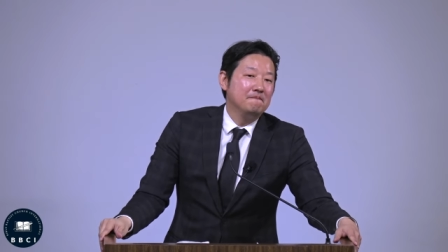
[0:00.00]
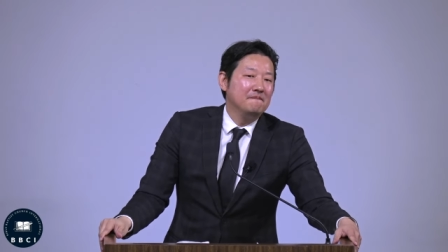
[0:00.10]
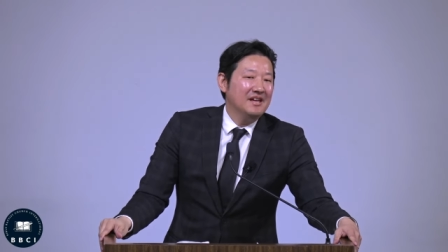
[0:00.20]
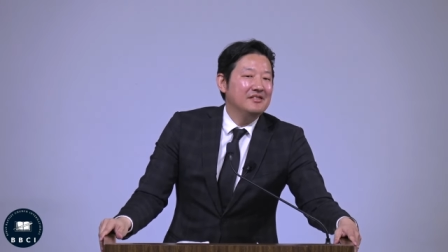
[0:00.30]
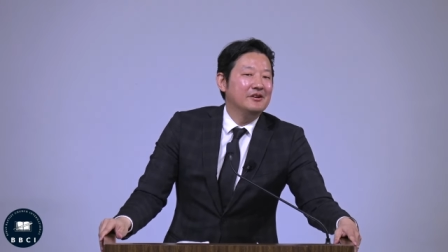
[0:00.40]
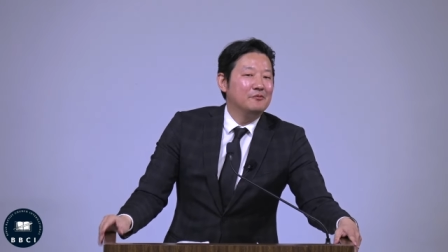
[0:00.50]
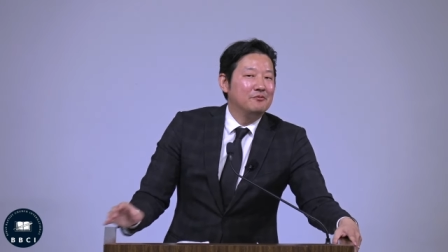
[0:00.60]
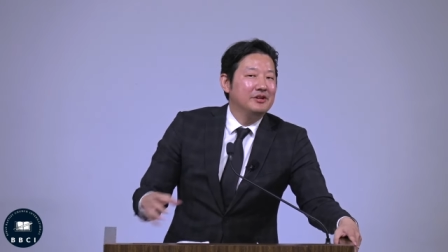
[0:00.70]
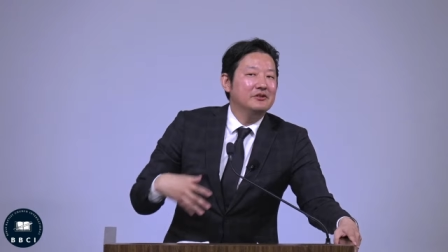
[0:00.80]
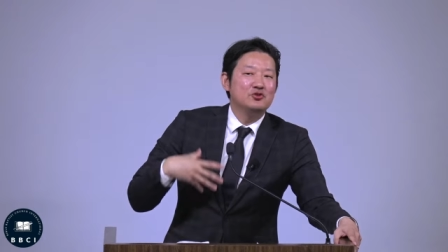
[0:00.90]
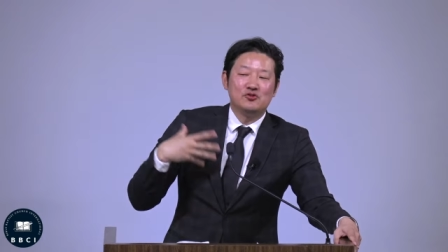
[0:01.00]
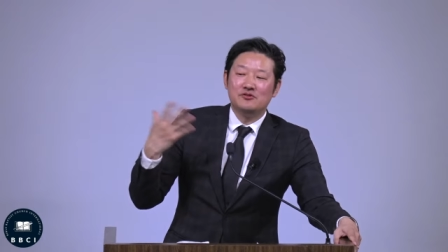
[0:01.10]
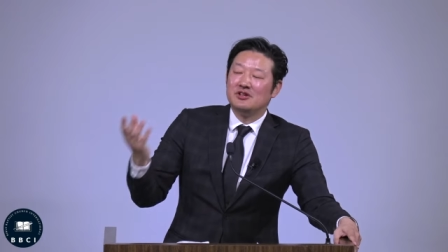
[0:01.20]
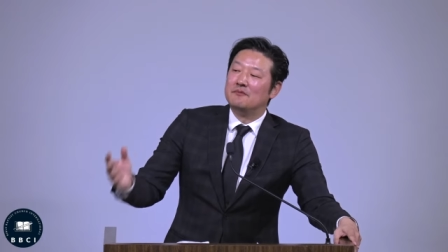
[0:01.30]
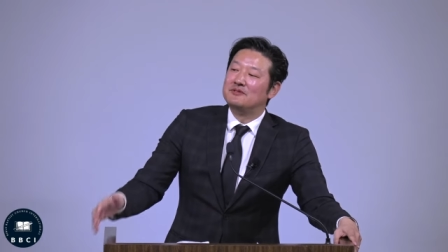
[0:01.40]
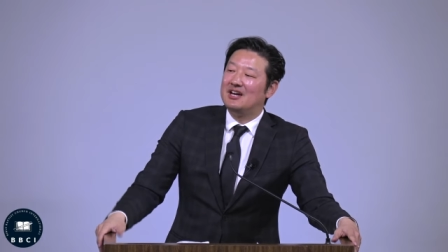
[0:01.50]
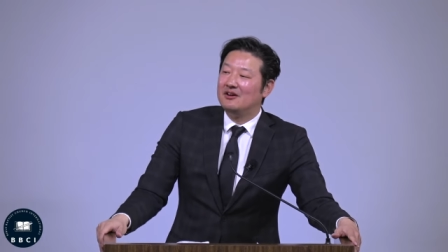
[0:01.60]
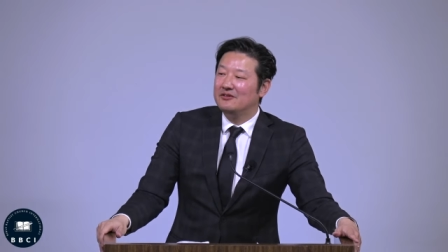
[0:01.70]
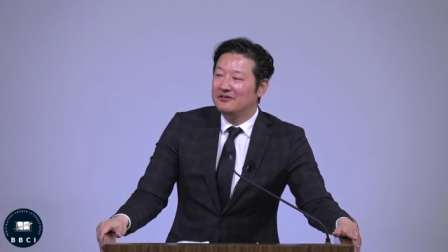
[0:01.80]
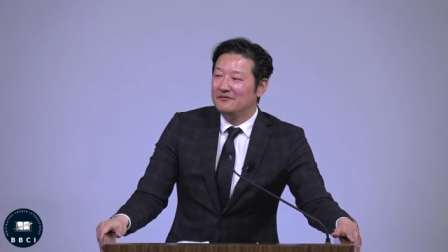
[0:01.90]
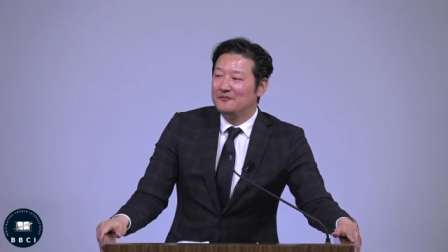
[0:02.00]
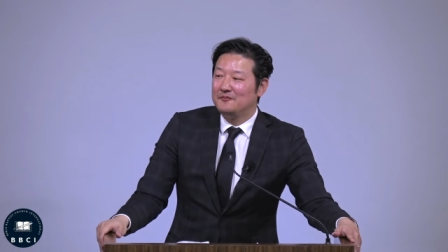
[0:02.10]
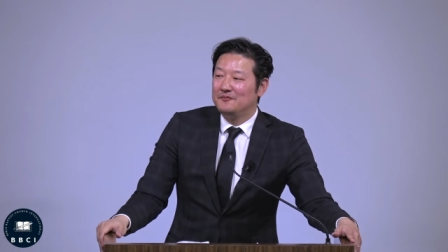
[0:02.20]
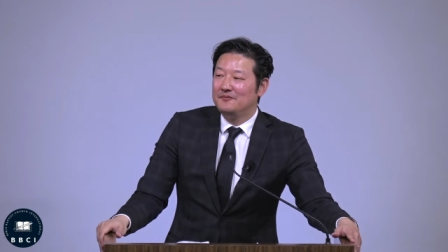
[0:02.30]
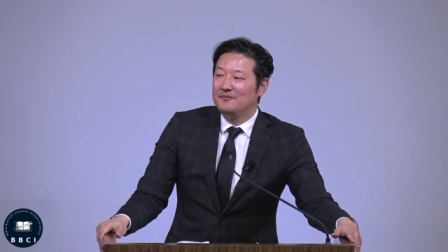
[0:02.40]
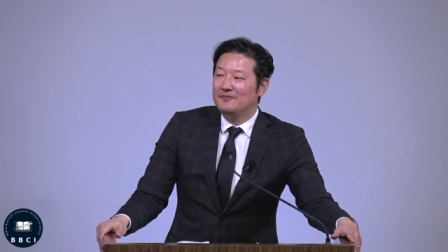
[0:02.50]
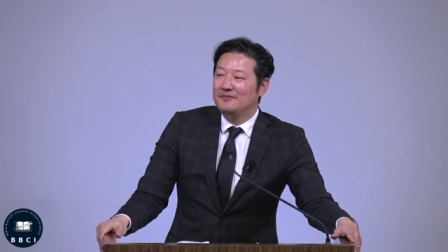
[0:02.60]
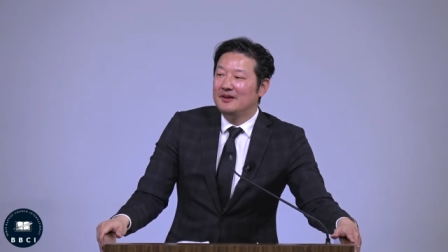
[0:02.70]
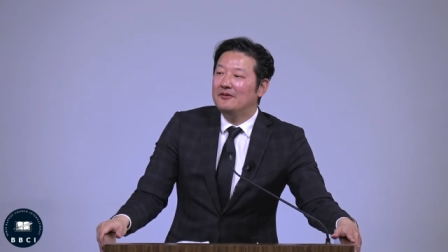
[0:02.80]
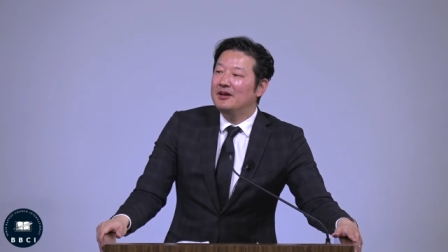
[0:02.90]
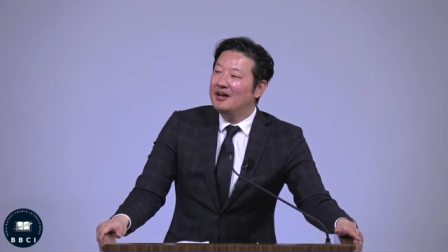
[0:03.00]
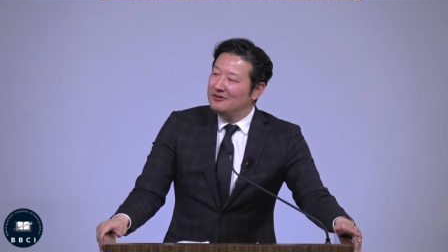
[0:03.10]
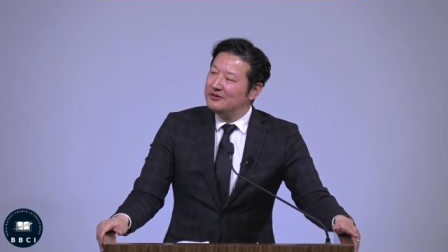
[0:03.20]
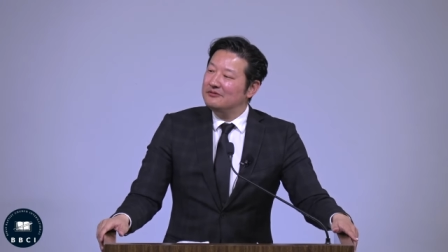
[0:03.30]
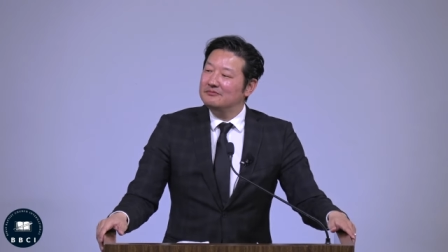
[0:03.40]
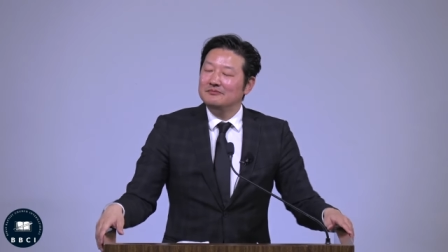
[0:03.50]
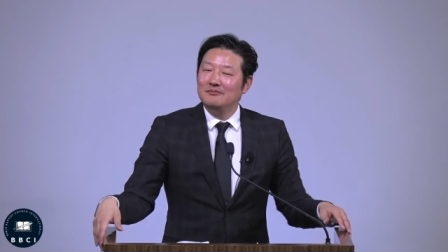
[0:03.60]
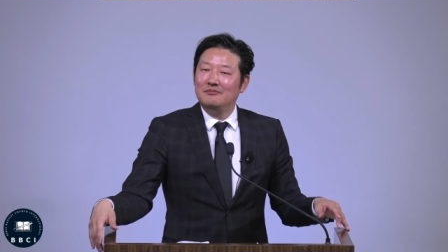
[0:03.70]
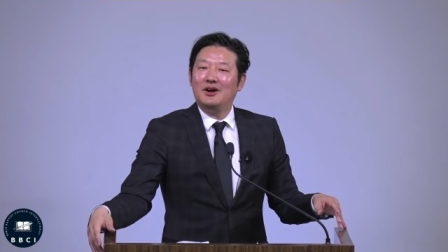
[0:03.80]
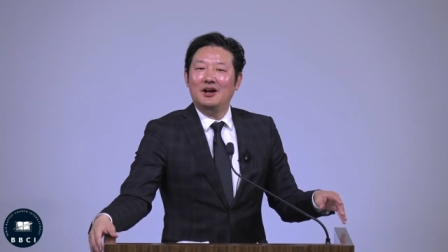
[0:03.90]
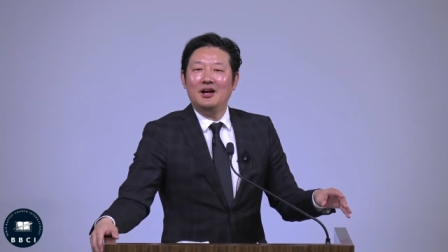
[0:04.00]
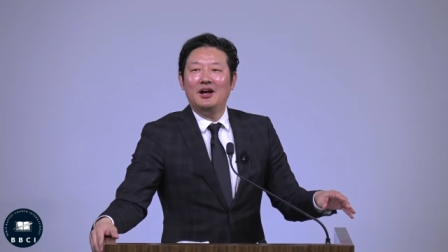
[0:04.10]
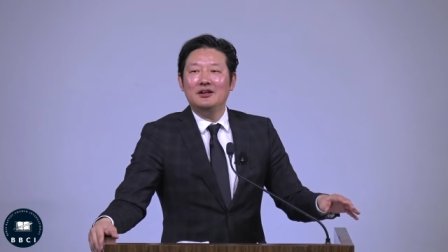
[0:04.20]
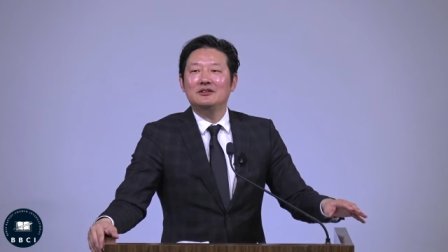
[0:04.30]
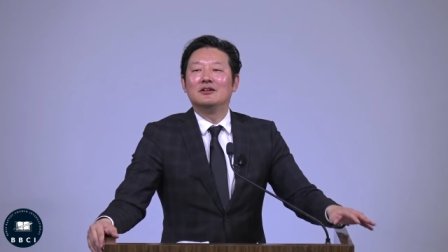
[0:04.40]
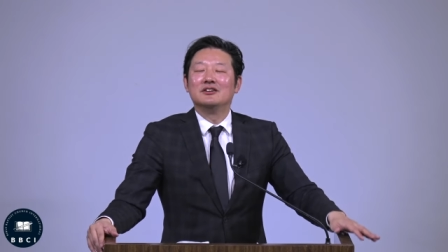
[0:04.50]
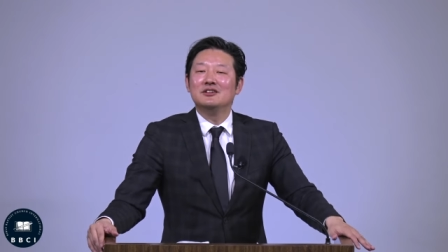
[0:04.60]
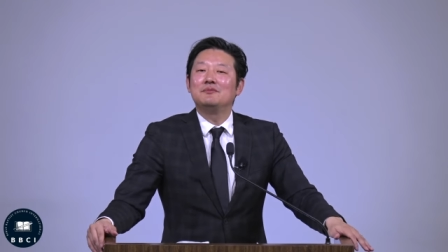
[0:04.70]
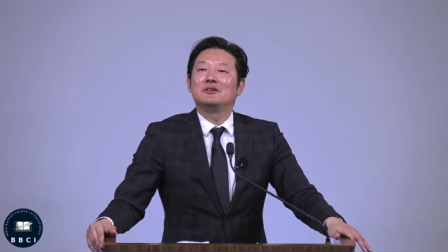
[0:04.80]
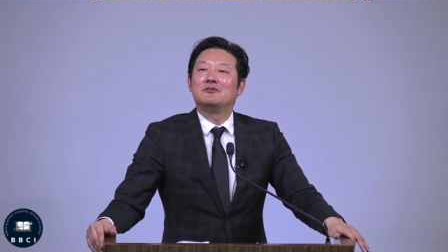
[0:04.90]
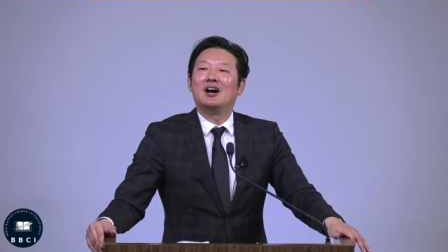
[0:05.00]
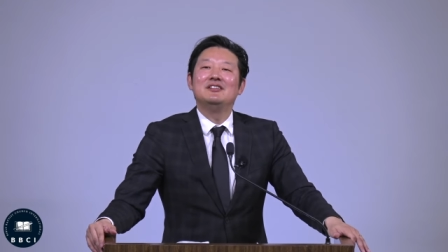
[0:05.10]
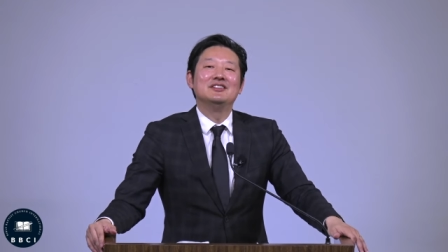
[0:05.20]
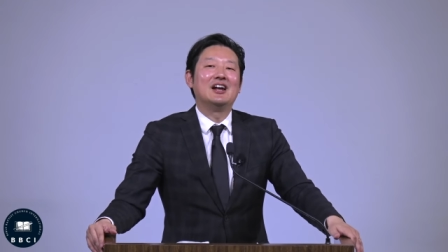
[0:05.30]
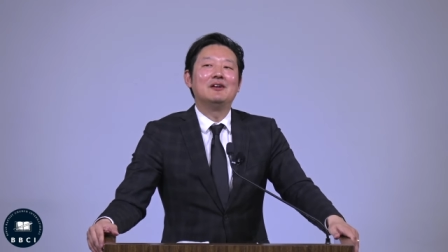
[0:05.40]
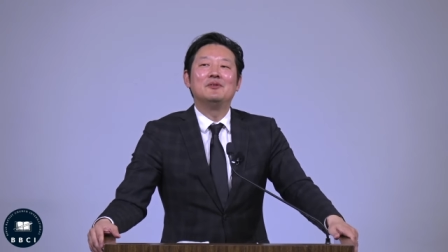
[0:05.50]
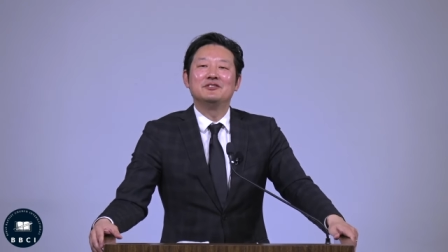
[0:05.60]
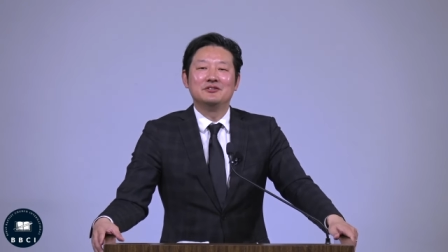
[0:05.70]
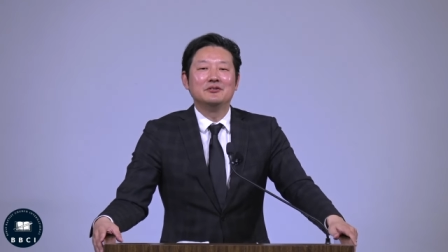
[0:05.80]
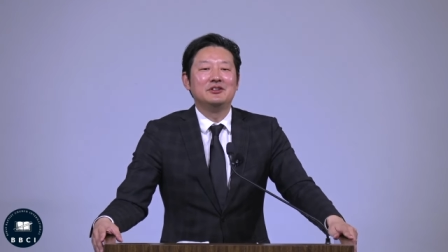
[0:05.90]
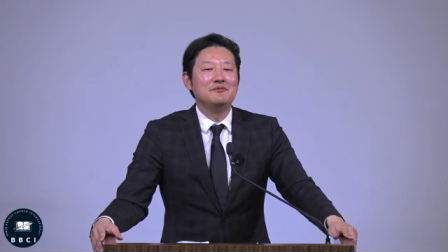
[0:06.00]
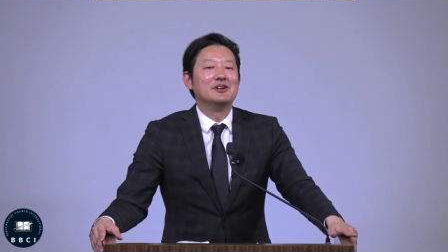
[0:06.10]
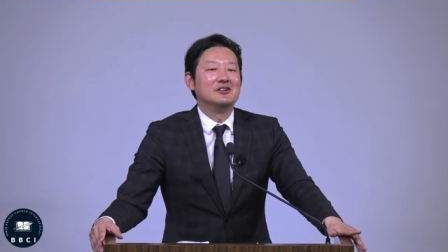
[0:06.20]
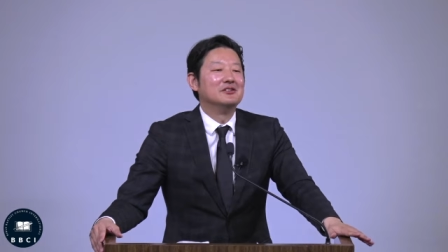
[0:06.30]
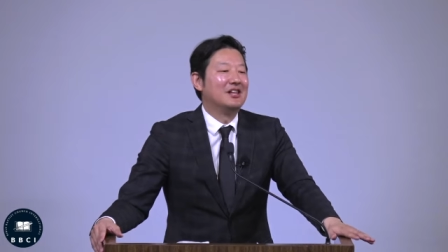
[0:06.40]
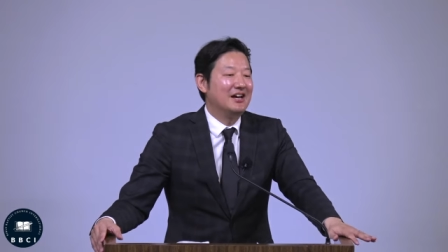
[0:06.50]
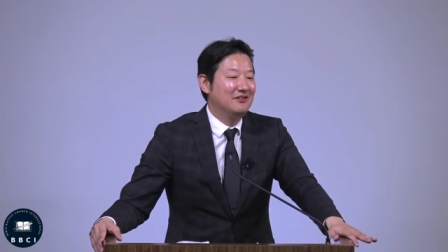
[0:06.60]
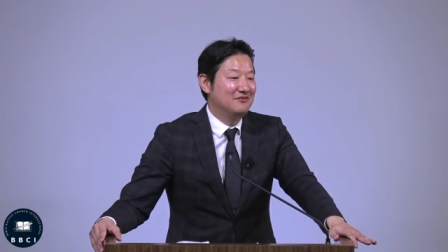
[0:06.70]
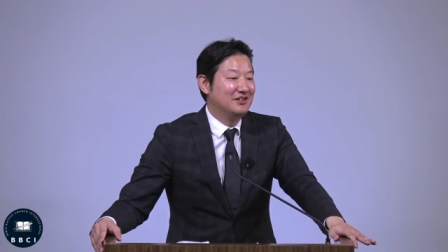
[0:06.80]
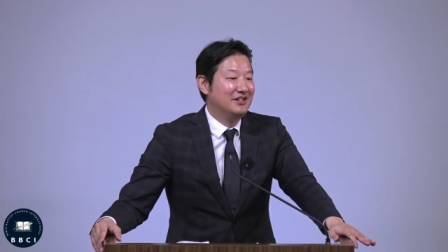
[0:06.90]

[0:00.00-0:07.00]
Then their real truth comes out. Mm-hmm. Yes. Oh yeah, you know, I, I, accepted Christ and I'm also living a good life.